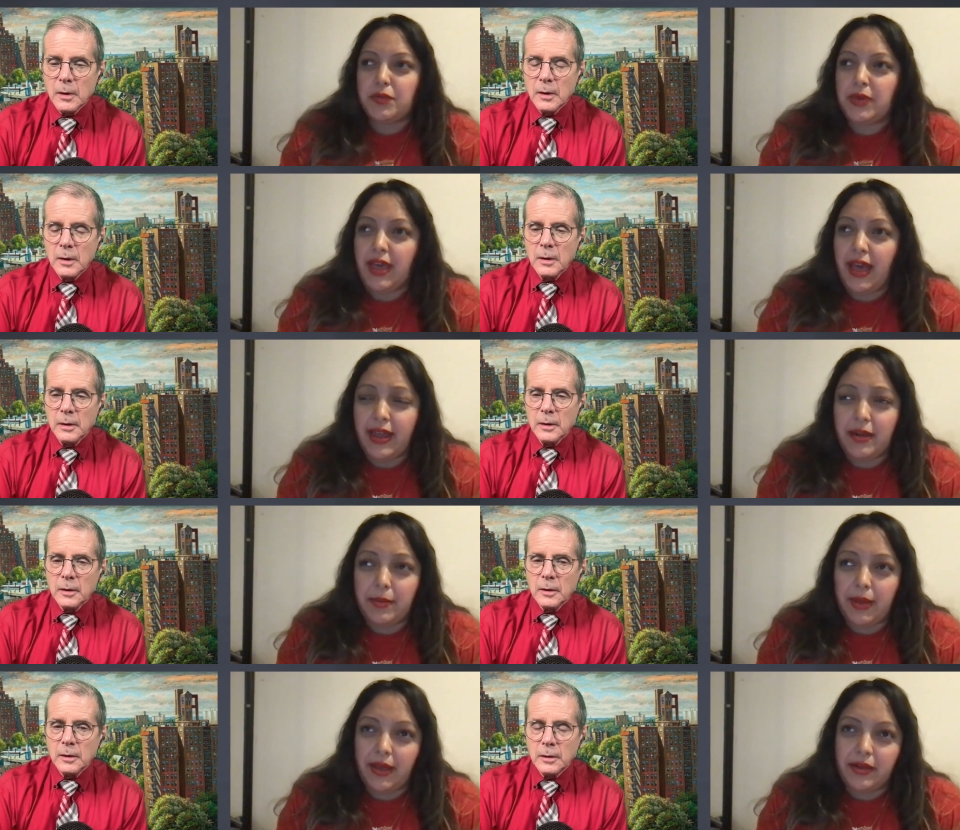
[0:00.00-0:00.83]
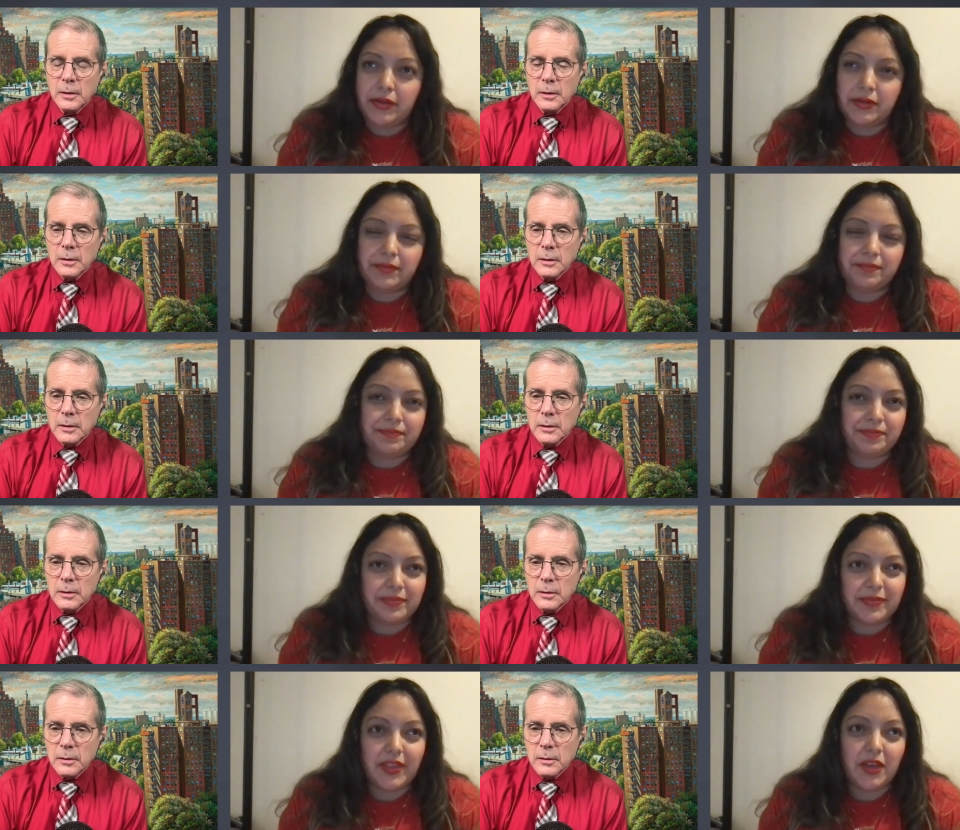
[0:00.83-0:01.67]
Speaker 1: year we had about
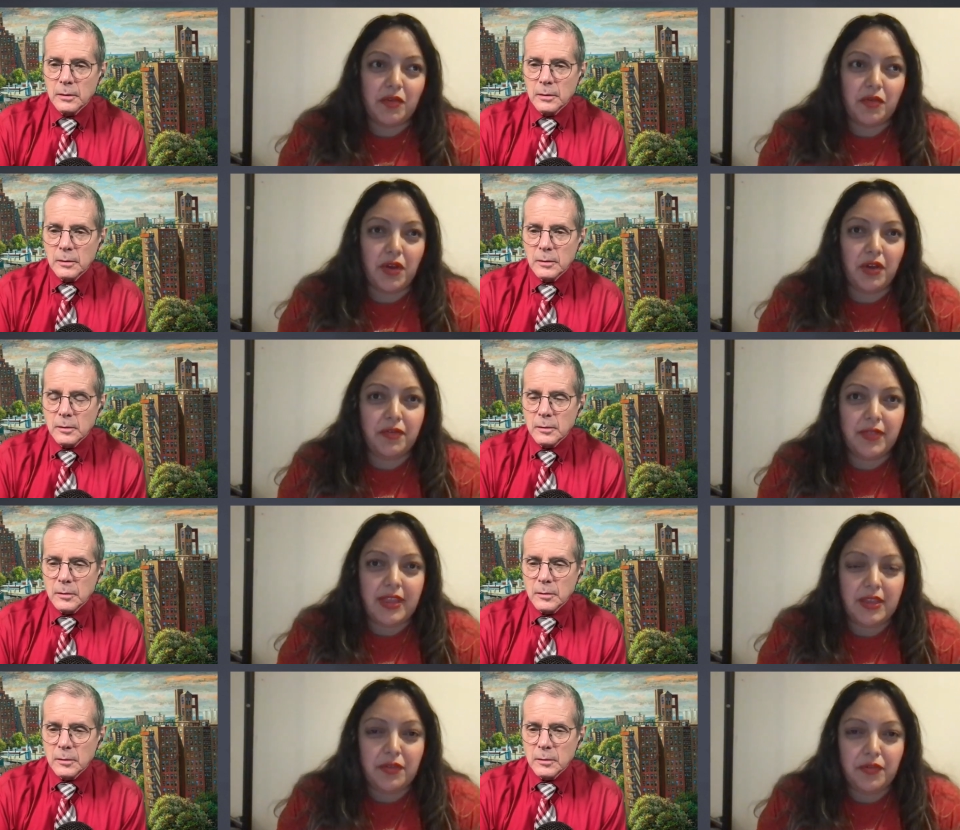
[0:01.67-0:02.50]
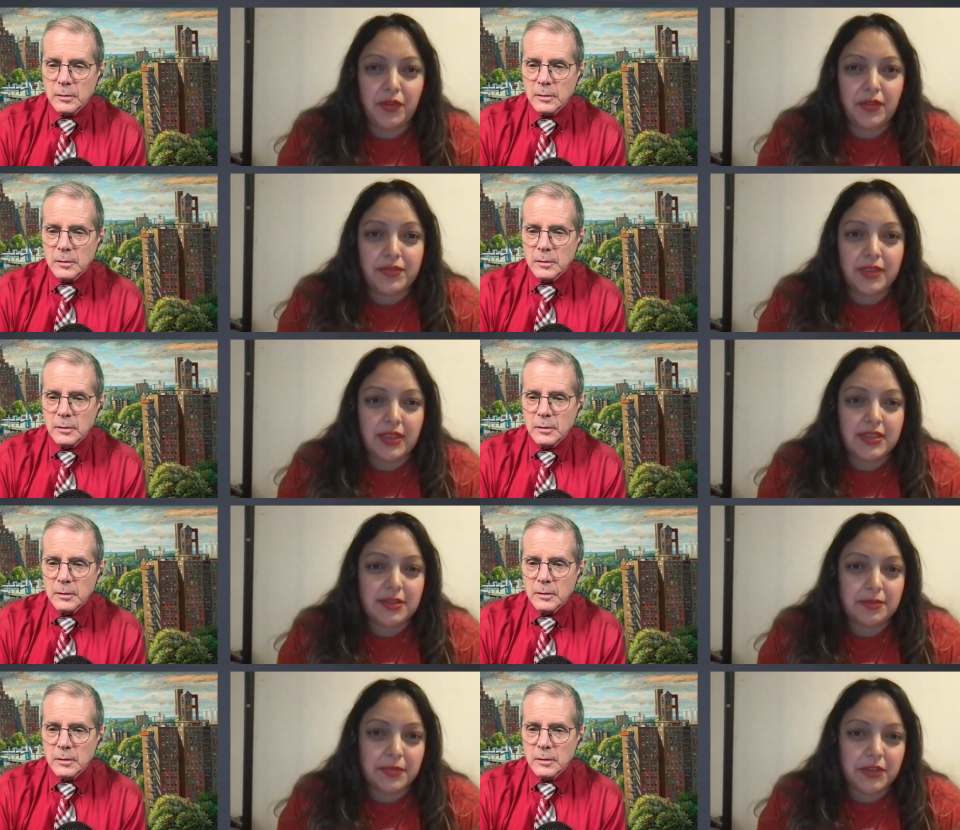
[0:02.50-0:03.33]
roughly
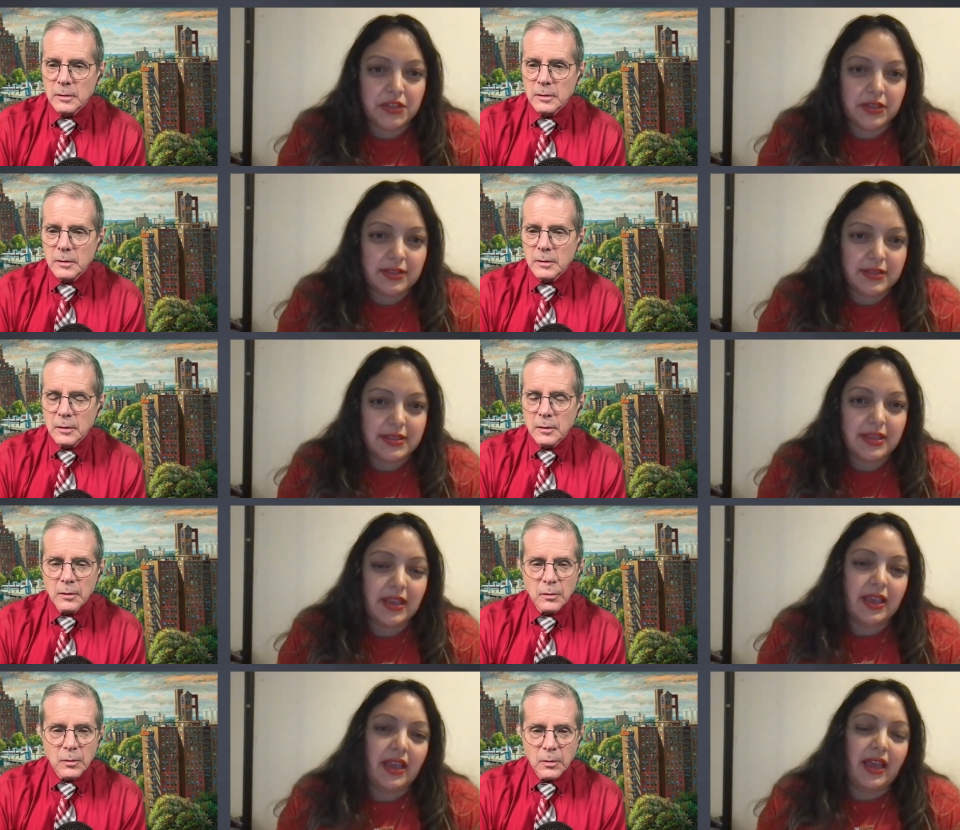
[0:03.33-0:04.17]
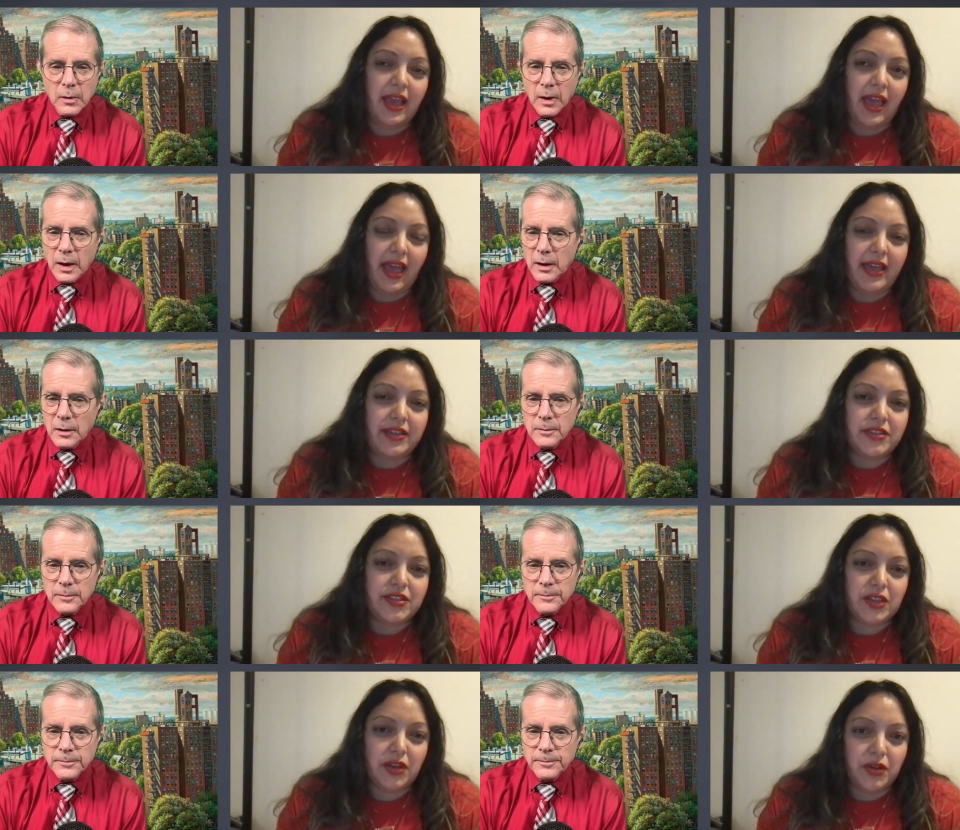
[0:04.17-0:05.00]
50 submissions. Wow.
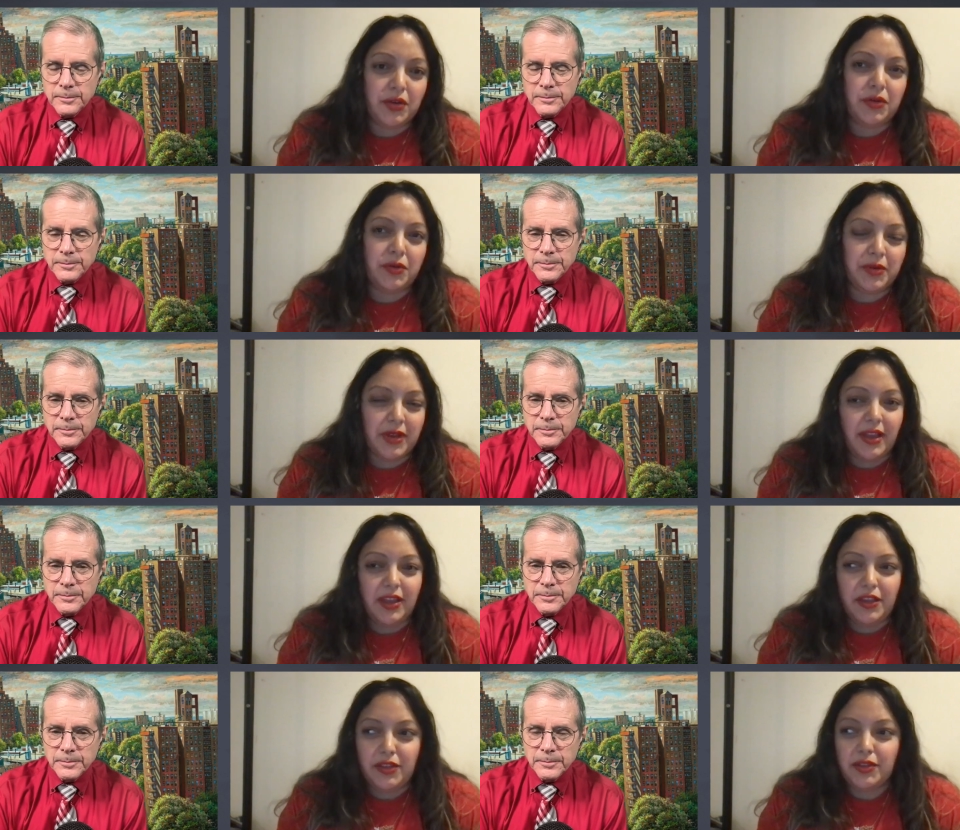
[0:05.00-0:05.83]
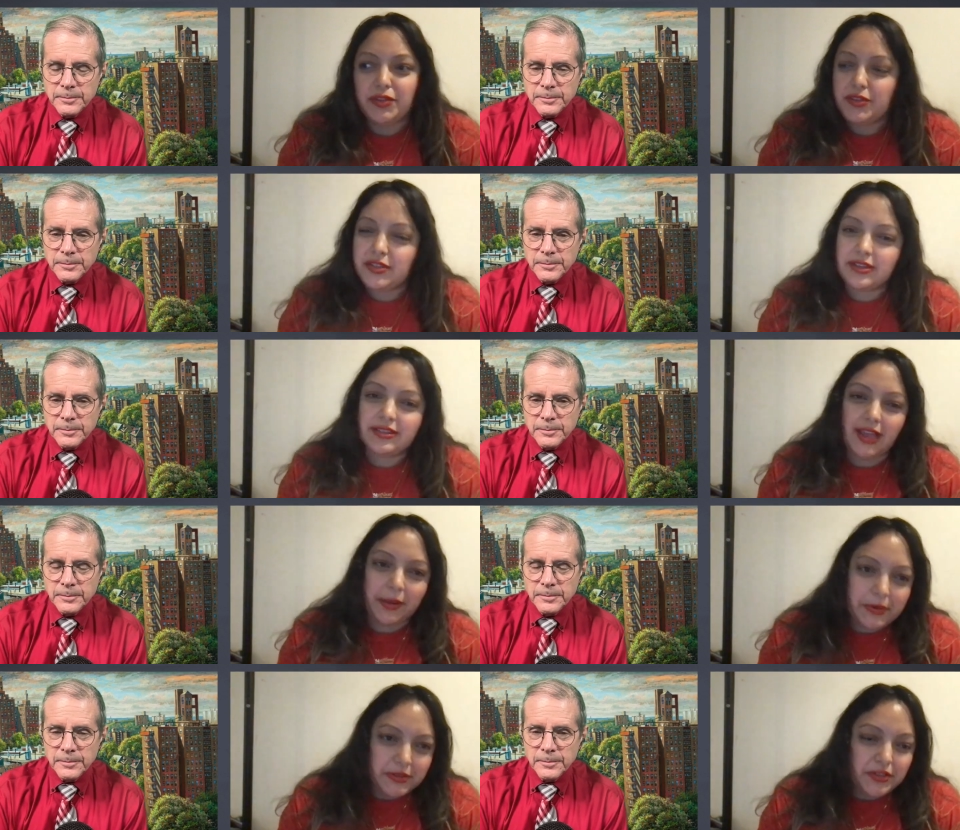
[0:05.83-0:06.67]
And so, you know, due to
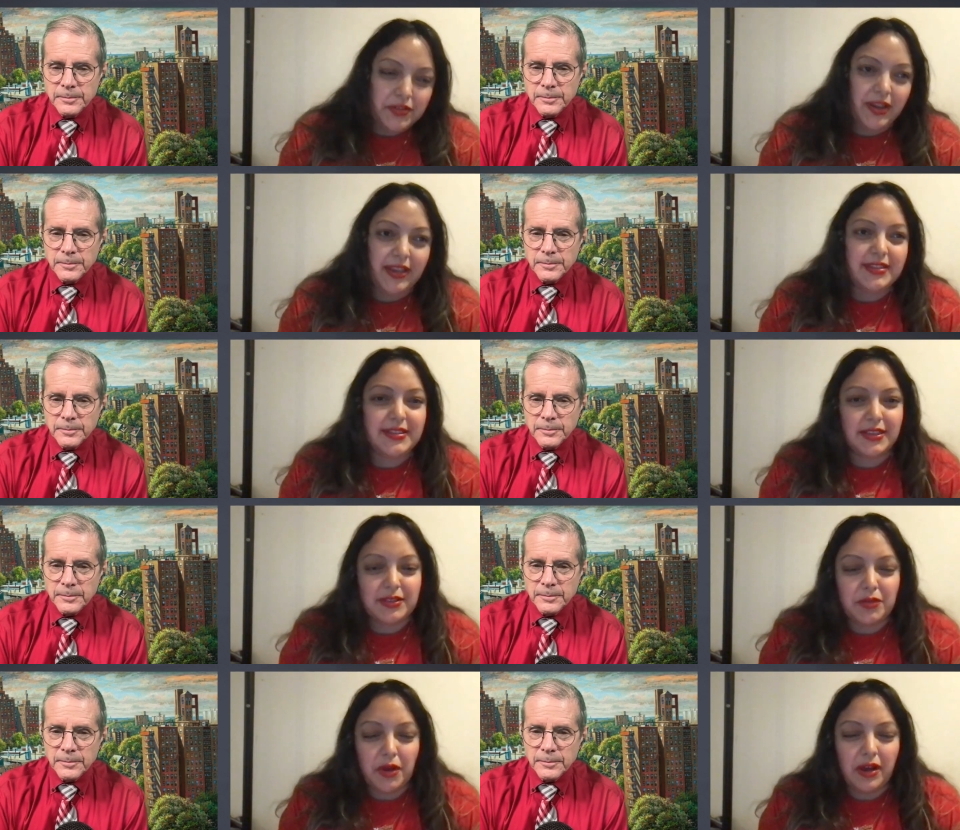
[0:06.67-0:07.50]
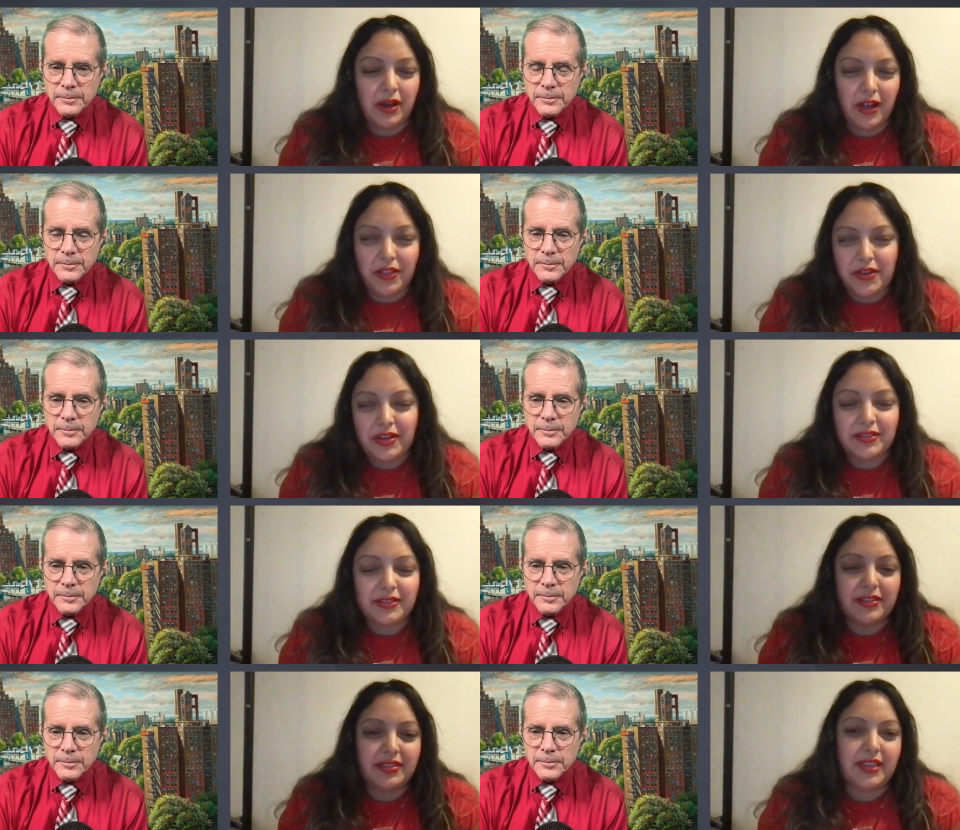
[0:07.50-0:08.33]
10 constraints and
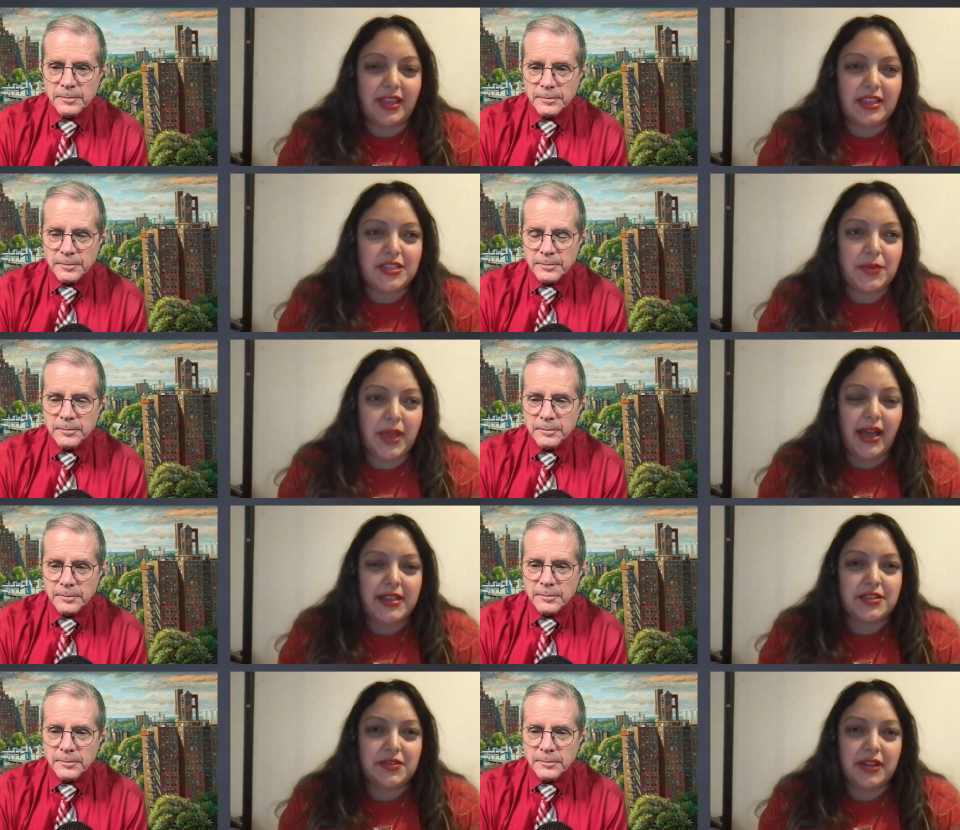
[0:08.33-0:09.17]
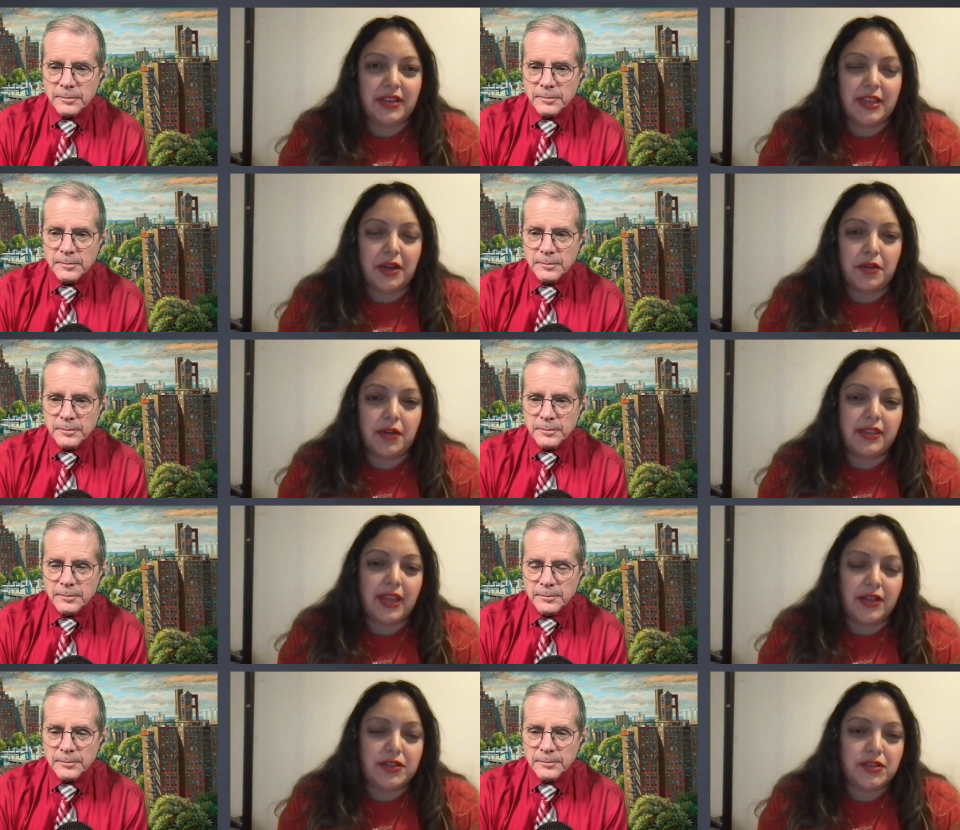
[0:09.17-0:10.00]
other things, we had to really narrow
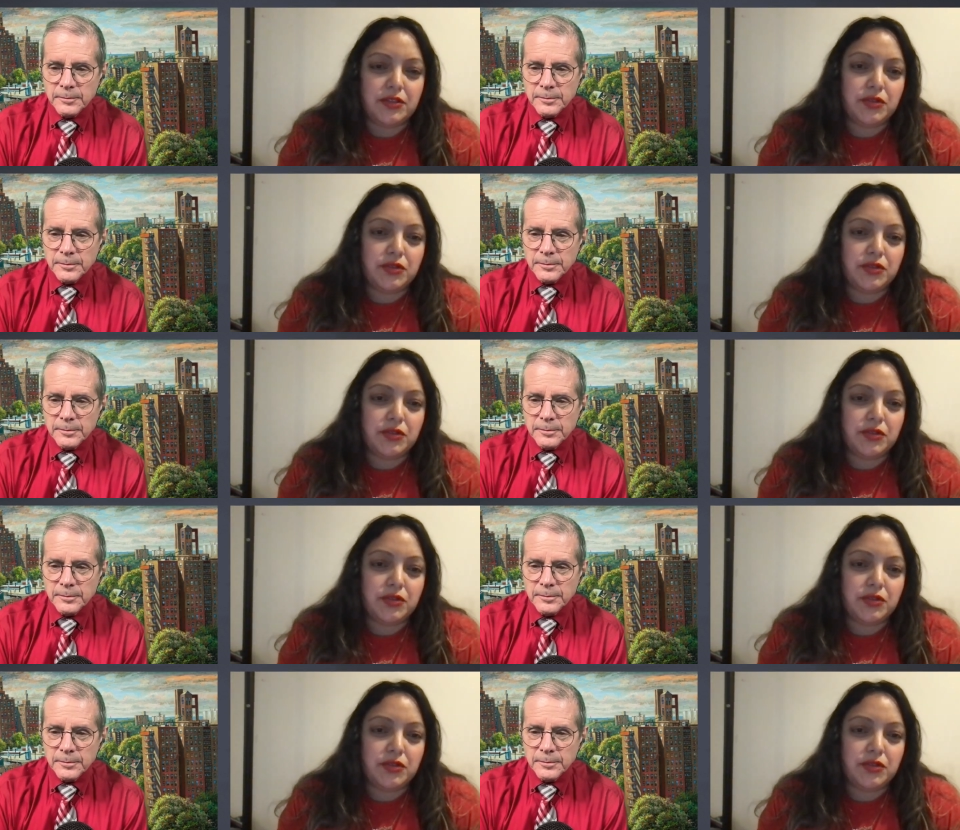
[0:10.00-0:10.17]
it down